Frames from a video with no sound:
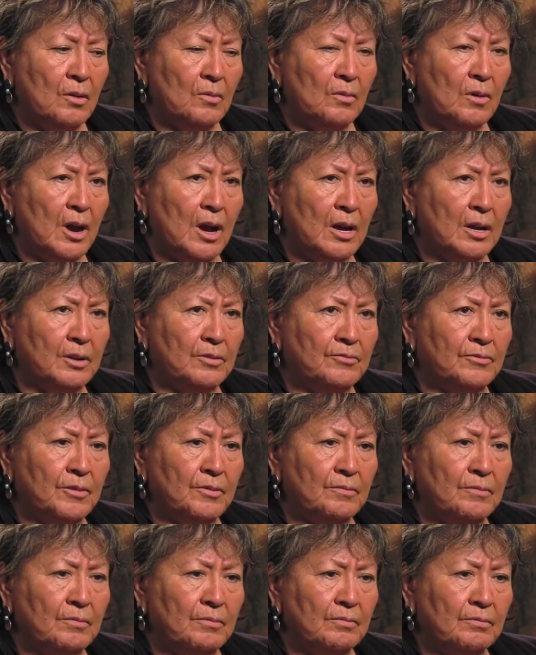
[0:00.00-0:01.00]
ride
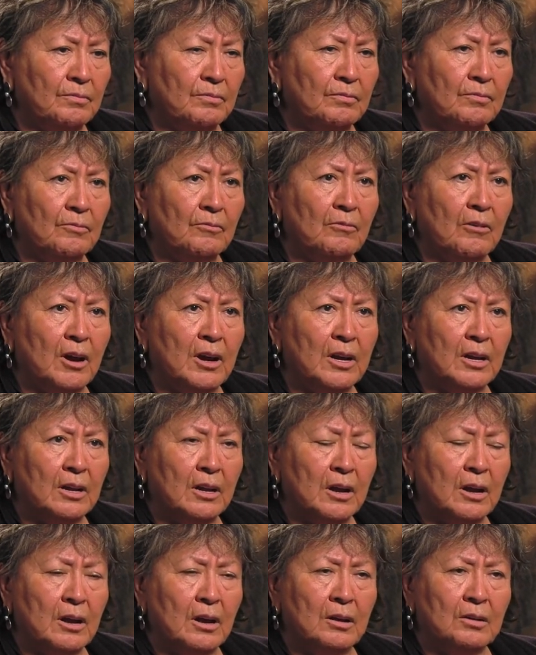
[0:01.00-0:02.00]
from White,
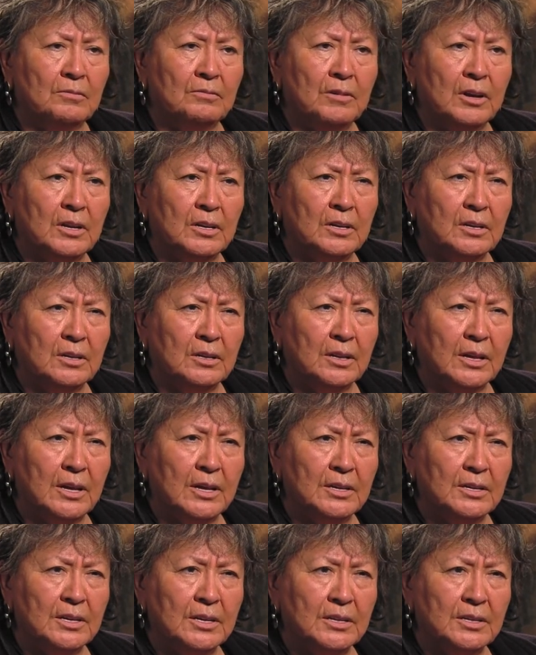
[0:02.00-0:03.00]
uh, Red
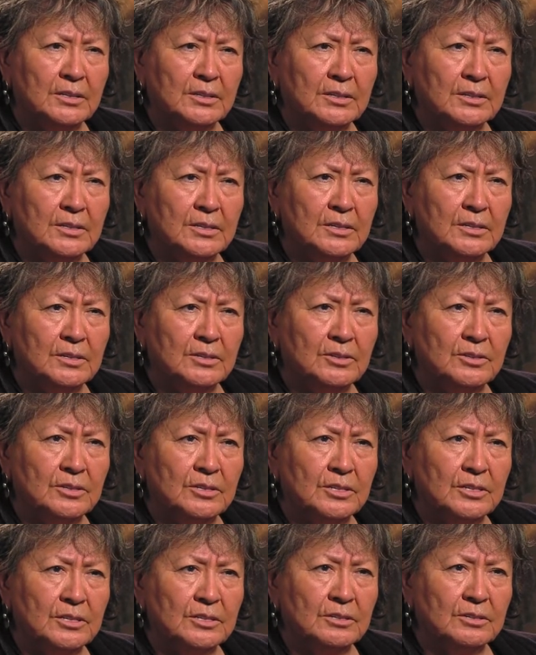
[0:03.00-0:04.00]
Clay, Tennessee, to
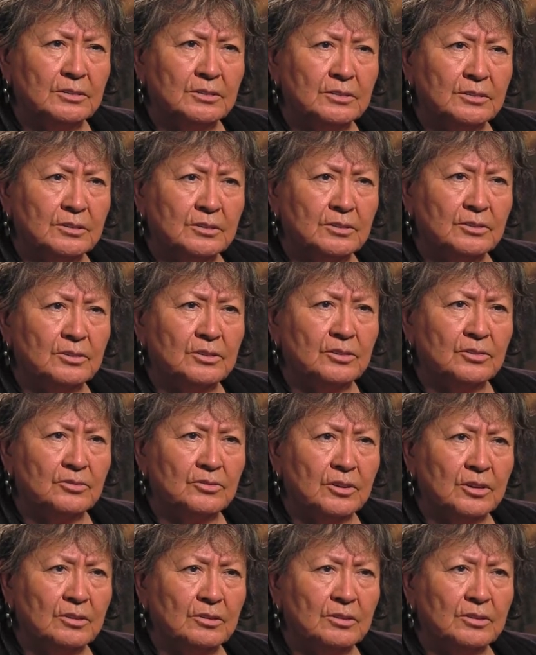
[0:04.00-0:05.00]
here to the
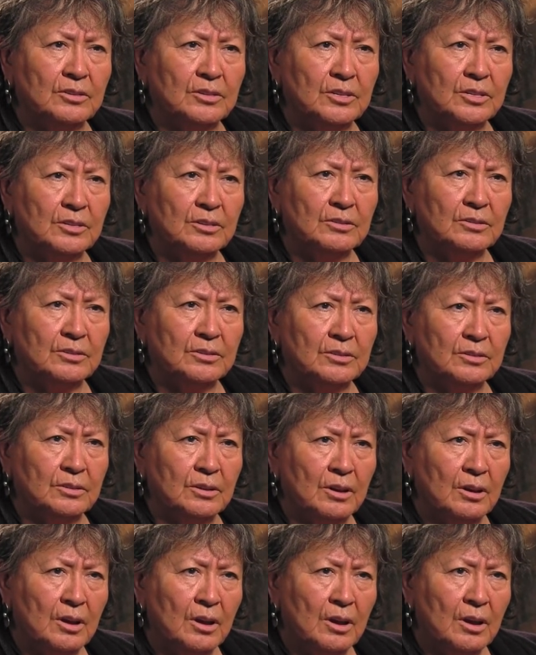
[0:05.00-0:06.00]
Trail of Tears
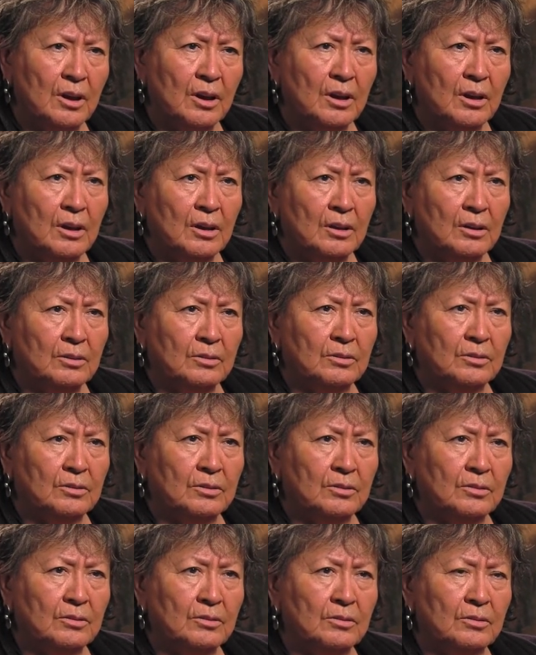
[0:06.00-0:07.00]

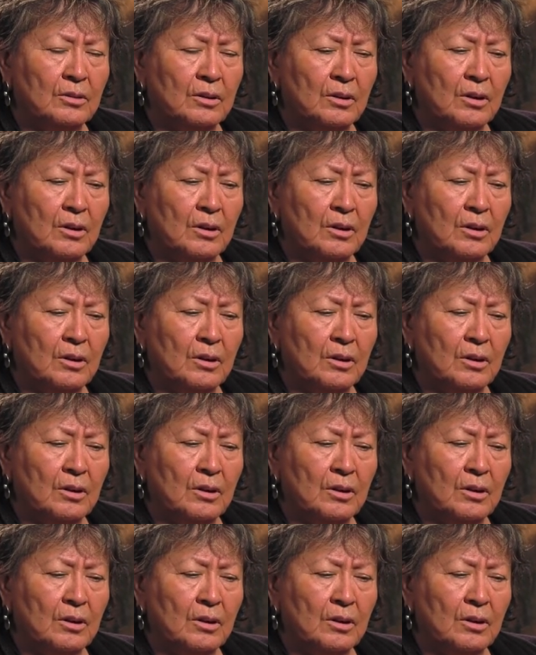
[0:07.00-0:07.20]
to